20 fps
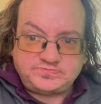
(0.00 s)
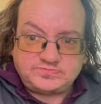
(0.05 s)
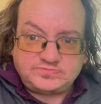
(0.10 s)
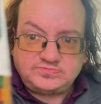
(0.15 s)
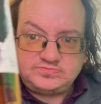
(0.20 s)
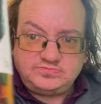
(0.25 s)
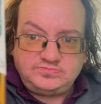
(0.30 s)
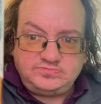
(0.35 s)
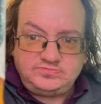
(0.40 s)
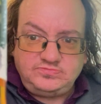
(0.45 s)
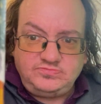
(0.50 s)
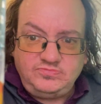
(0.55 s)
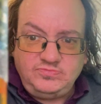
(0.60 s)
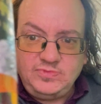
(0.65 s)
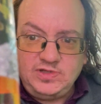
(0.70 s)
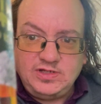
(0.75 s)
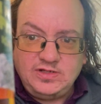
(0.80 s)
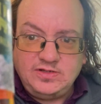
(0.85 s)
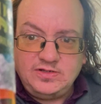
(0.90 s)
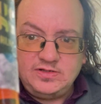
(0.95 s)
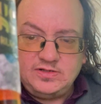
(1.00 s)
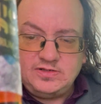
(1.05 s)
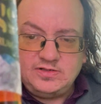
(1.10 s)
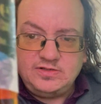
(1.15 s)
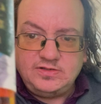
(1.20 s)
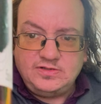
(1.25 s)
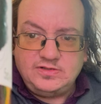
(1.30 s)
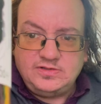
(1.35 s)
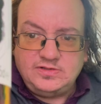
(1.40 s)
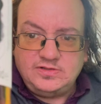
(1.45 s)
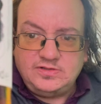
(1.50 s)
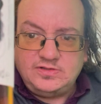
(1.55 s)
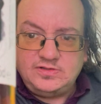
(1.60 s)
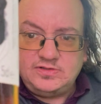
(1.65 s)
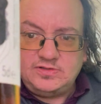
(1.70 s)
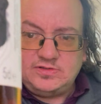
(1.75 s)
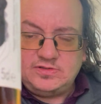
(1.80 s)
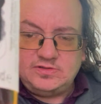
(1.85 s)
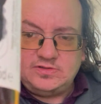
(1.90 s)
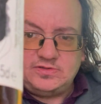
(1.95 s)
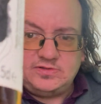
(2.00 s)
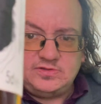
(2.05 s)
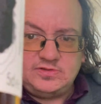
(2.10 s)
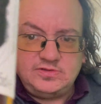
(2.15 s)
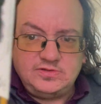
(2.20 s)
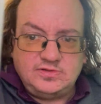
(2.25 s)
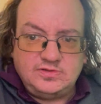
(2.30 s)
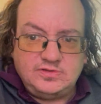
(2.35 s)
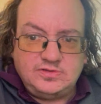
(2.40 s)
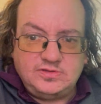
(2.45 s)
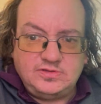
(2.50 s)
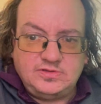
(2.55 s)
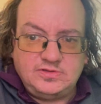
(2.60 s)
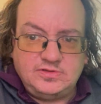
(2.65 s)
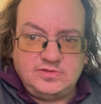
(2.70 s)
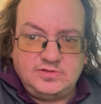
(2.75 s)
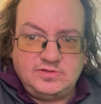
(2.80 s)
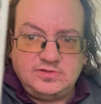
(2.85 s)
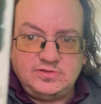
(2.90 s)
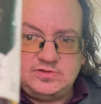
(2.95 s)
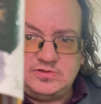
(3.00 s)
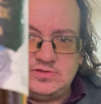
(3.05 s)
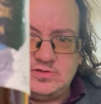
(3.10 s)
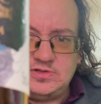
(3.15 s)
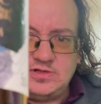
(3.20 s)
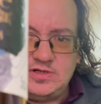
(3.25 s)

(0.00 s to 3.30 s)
Nobody speaks.